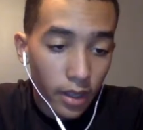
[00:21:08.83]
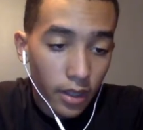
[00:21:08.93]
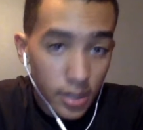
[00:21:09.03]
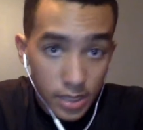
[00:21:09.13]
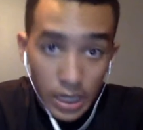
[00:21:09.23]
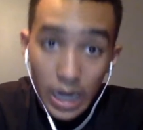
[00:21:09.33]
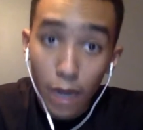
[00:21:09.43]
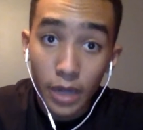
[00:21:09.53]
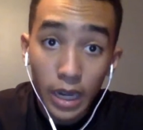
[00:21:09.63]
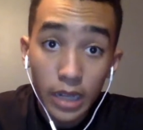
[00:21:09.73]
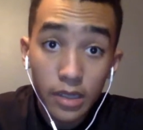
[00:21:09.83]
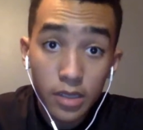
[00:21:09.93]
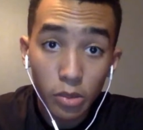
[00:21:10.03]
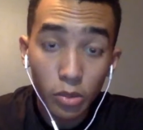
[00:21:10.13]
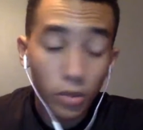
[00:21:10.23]
because now I'm in high
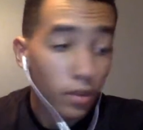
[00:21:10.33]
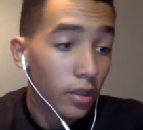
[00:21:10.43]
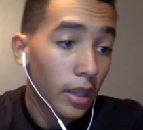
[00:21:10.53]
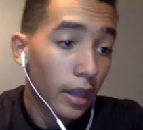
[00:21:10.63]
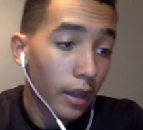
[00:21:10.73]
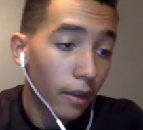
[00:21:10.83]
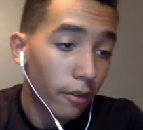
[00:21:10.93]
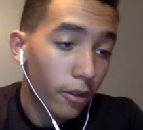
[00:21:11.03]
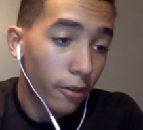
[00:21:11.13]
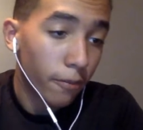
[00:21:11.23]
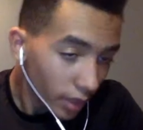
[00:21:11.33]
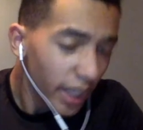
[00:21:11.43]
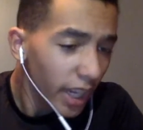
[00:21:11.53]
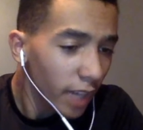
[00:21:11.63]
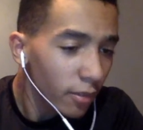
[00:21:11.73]
school, and
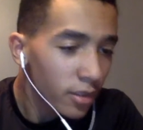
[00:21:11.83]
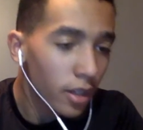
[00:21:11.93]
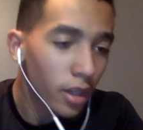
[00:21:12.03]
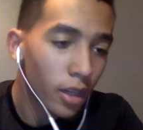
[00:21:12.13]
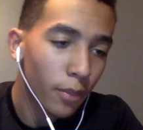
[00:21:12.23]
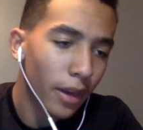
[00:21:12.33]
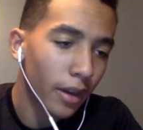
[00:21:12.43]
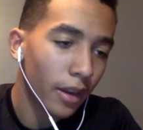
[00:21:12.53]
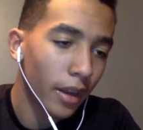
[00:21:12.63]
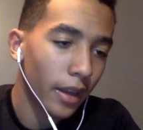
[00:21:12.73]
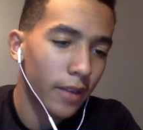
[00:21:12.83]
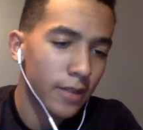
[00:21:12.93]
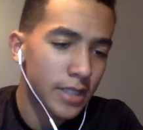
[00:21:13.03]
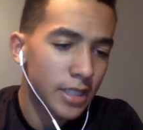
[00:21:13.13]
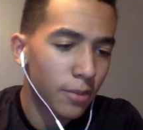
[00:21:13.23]
they kept on talking about it, and I
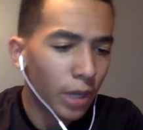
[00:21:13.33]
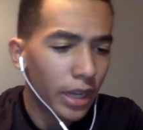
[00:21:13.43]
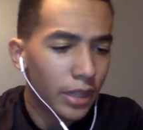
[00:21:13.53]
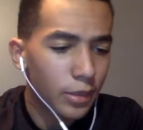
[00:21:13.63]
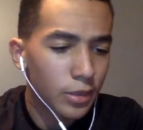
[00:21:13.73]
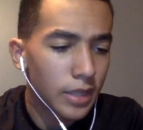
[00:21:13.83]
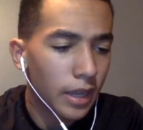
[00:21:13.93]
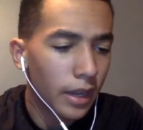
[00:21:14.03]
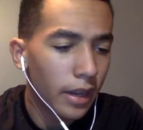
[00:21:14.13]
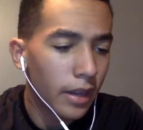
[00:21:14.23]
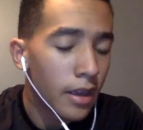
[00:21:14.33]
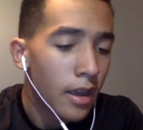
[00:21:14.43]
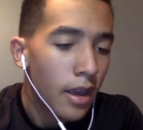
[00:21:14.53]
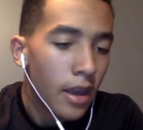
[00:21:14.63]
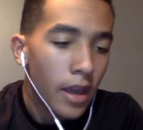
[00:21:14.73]
was somewhat interested in it.
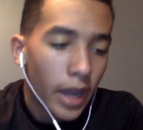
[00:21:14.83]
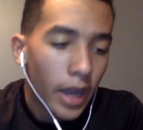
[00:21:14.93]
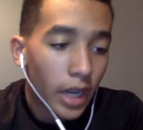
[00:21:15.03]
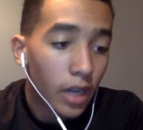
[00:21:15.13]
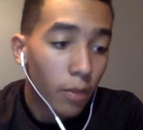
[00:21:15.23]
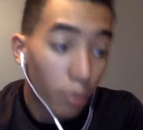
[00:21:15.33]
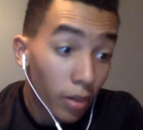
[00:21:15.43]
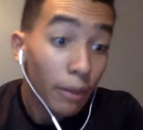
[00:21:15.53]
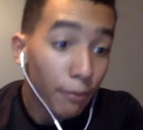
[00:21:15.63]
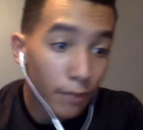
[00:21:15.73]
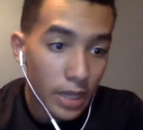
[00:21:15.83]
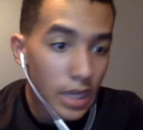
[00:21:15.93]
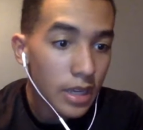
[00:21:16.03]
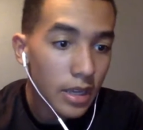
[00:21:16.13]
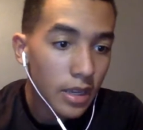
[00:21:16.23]
And to prep
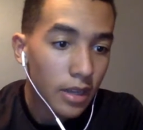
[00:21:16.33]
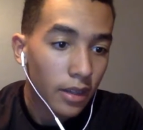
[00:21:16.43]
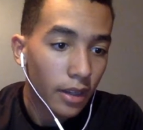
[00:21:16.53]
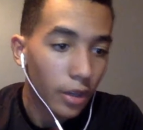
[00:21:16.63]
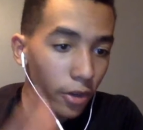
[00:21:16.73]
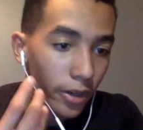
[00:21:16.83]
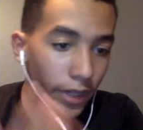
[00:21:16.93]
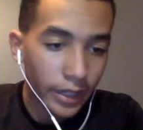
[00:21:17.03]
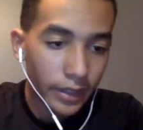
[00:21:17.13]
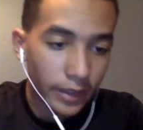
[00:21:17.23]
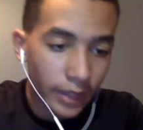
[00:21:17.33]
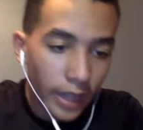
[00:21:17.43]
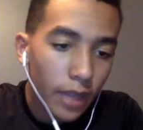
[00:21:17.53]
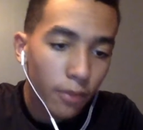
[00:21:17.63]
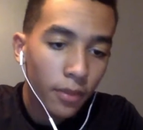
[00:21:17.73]
me in order to get into the
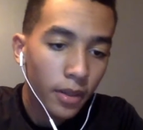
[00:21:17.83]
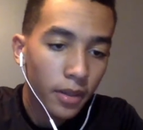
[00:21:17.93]
game,